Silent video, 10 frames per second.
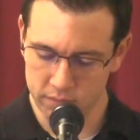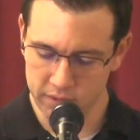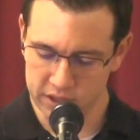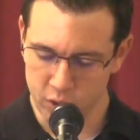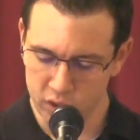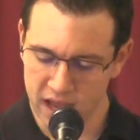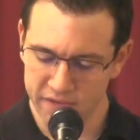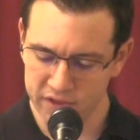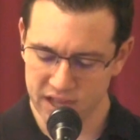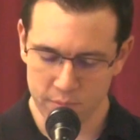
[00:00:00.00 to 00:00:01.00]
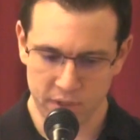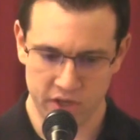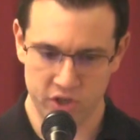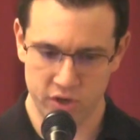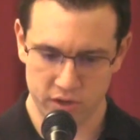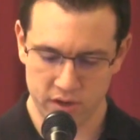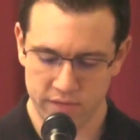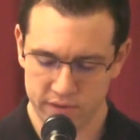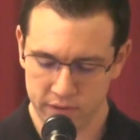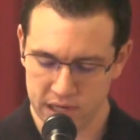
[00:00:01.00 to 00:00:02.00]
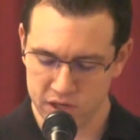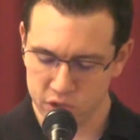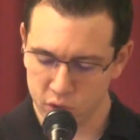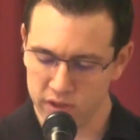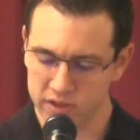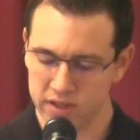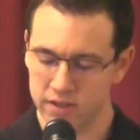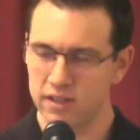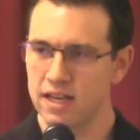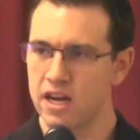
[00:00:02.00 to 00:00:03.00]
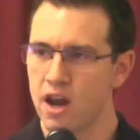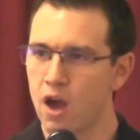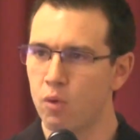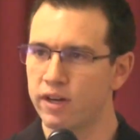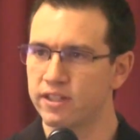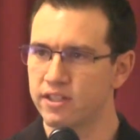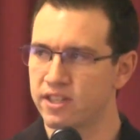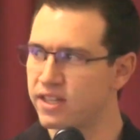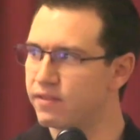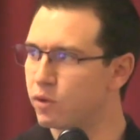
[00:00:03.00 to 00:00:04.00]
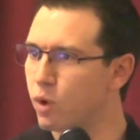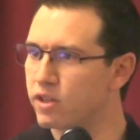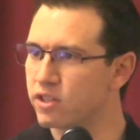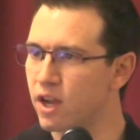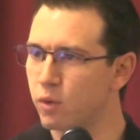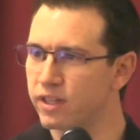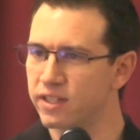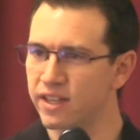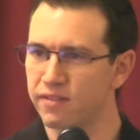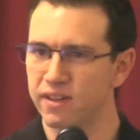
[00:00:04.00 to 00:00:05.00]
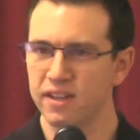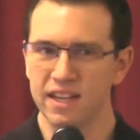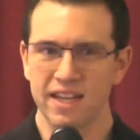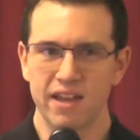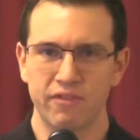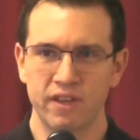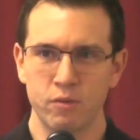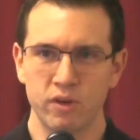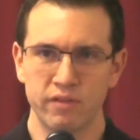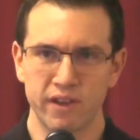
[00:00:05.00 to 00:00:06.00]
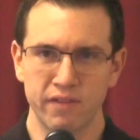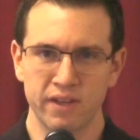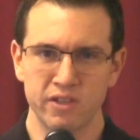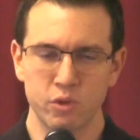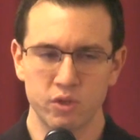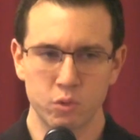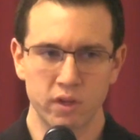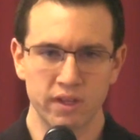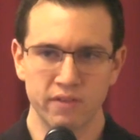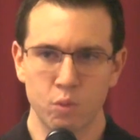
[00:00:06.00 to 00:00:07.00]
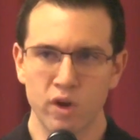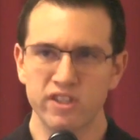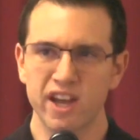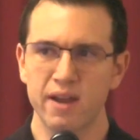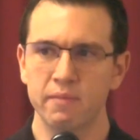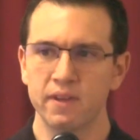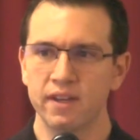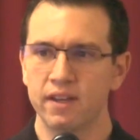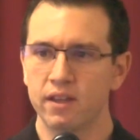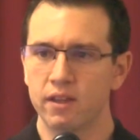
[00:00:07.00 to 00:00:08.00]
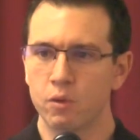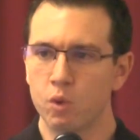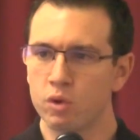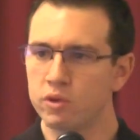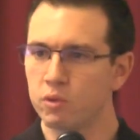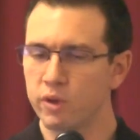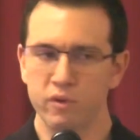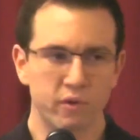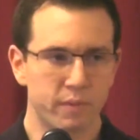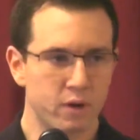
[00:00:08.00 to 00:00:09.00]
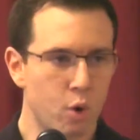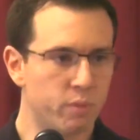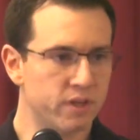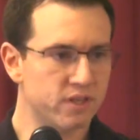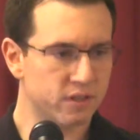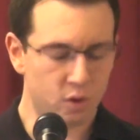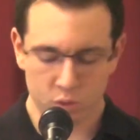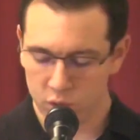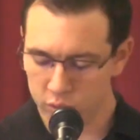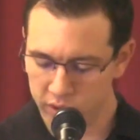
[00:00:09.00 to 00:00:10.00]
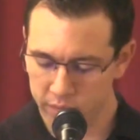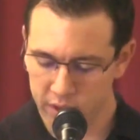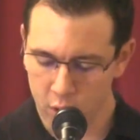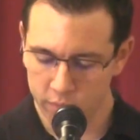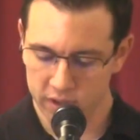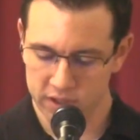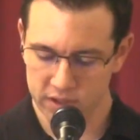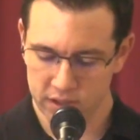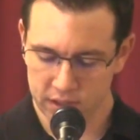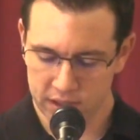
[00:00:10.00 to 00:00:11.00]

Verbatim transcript: his whole life was that picture of endurance and not wanting to sin even once, not wanting to give in. If he would have given in to his will even one time, the world, we would have been hopeless. The whole world would have been hopeless.